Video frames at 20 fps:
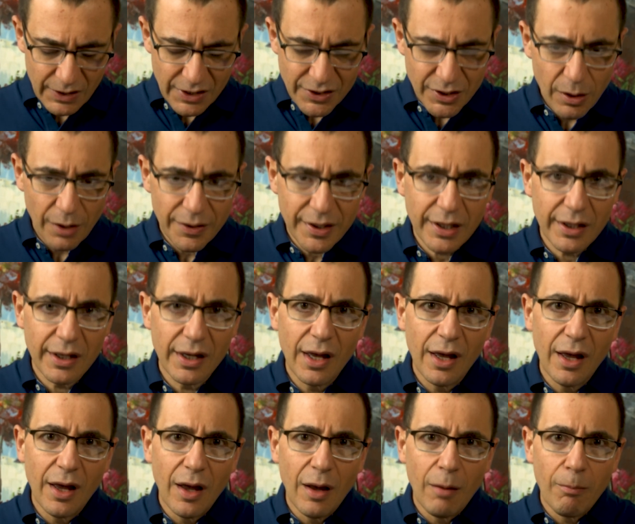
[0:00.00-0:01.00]
So I think
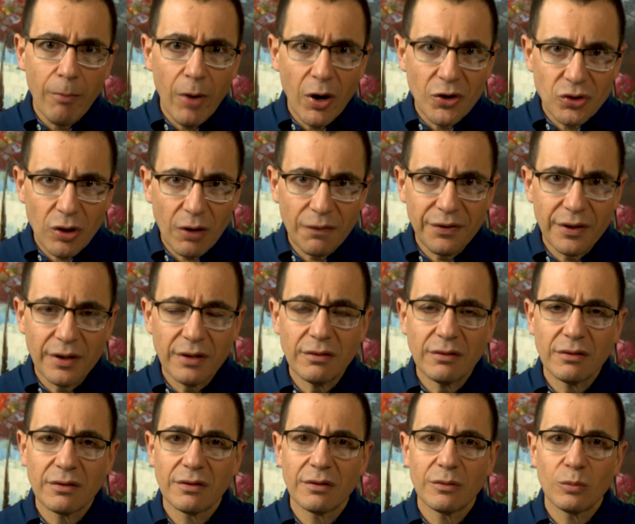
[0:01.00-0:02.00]
most often
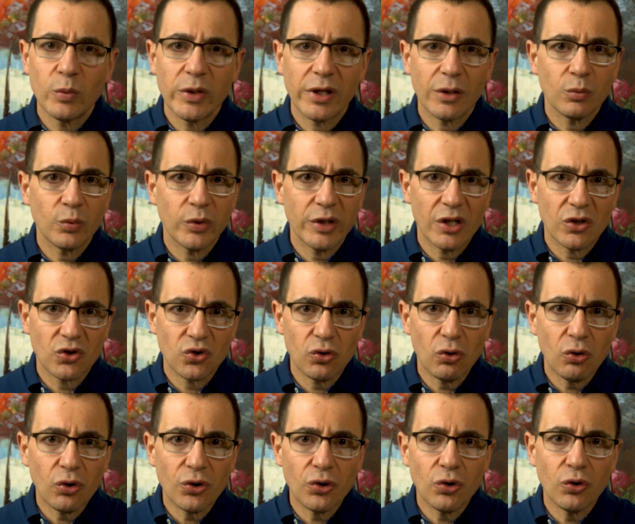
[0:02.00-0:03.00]
we can
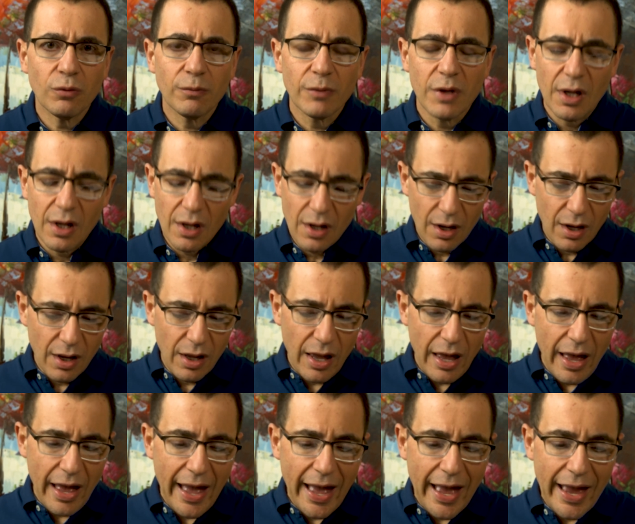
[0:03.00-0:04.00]
reassure you,
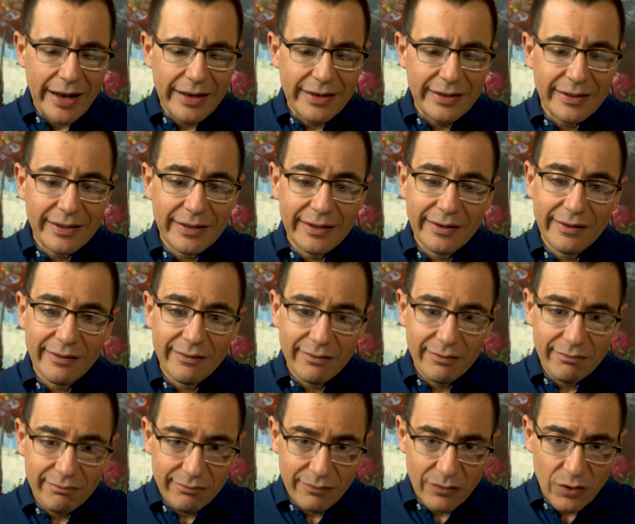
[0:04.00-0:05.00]
and
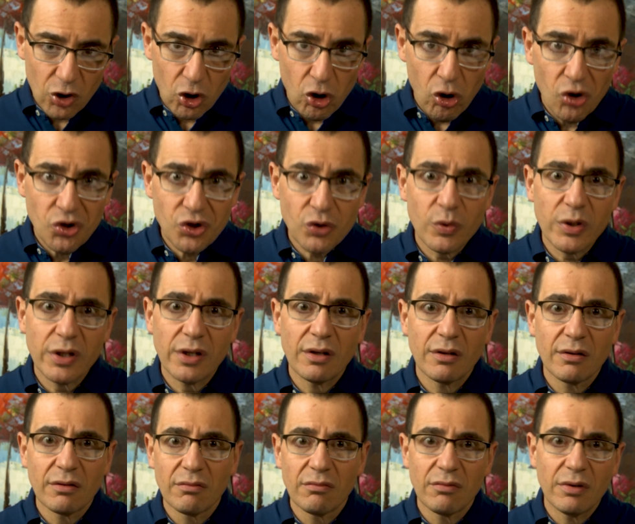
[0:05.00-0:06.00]
a cursory
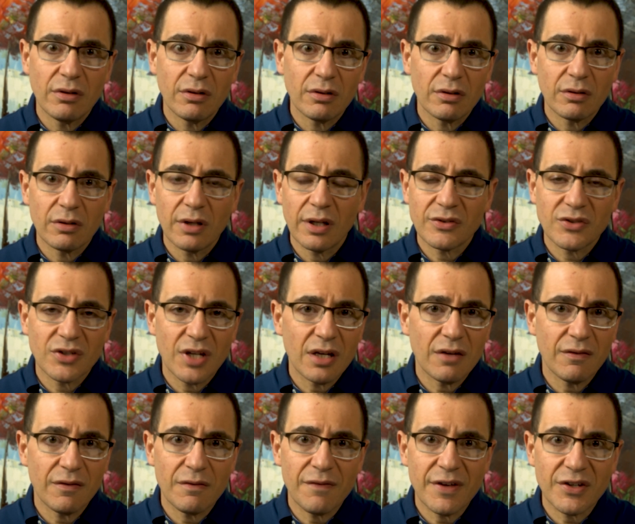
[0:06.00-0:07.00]

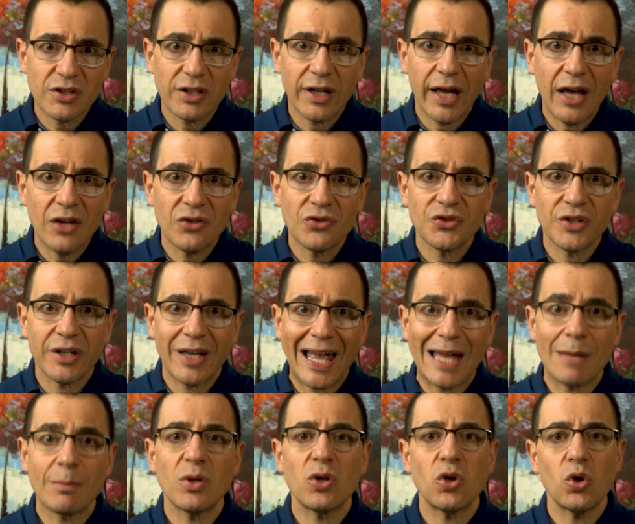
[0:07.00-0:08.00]
set of investigations that
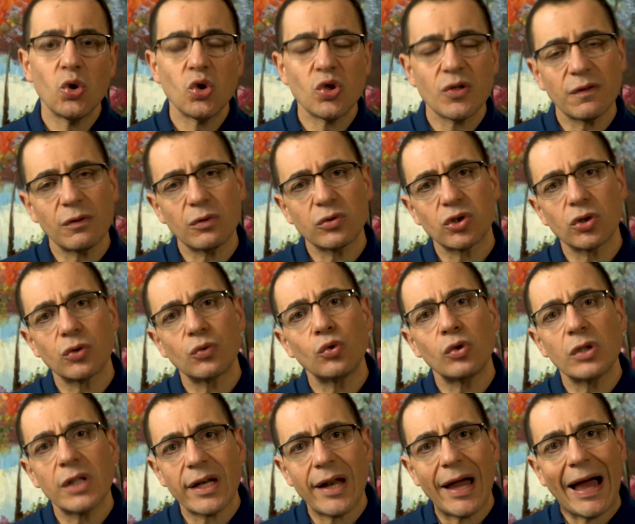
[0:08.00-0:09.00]
can be useful to
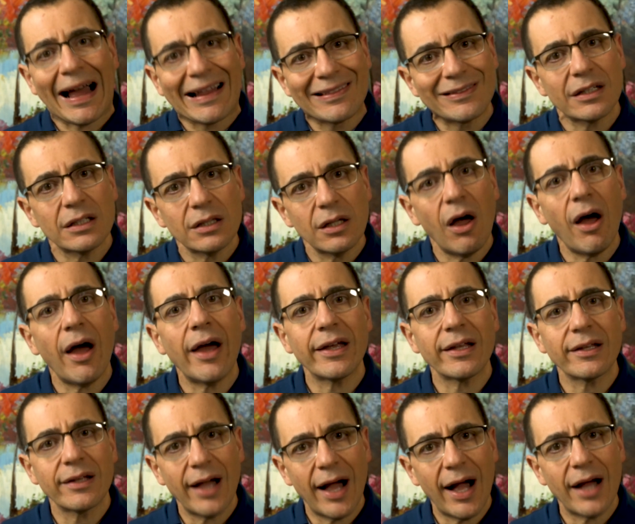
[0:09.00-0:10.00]
rule out
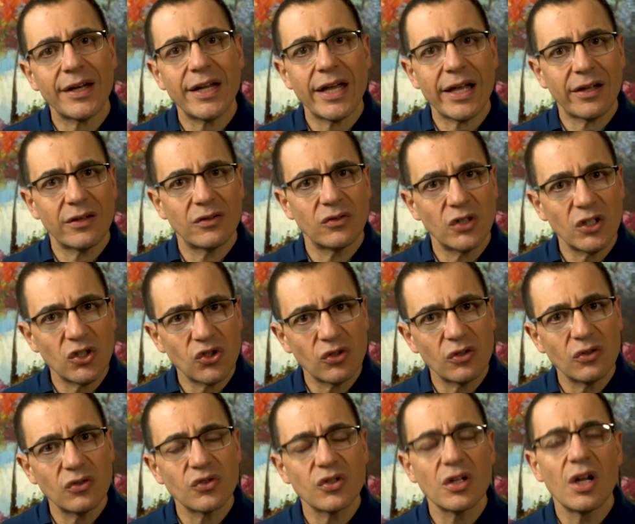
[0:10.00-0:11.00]
underlying cardiac
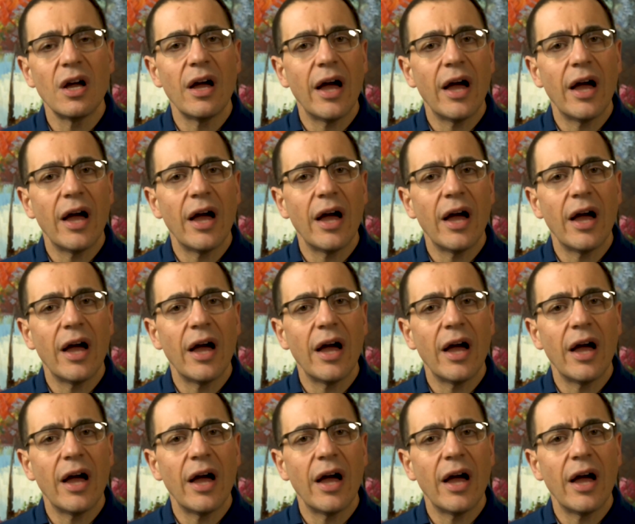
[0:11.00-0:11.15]
conditions.